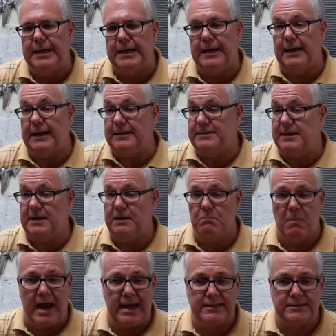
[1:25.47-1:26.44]
uh,
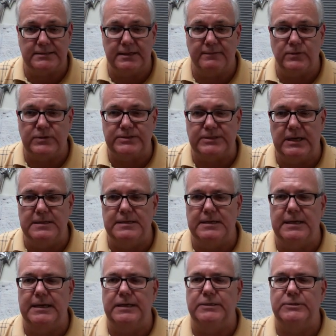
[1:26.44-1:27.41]
attend Mass every
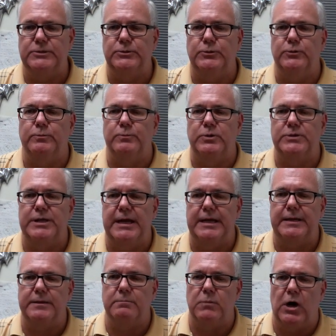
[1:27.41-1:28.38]
Sunday to
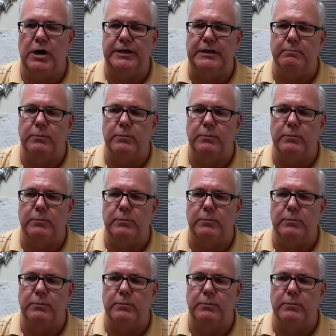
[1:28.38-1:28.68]
partake of the body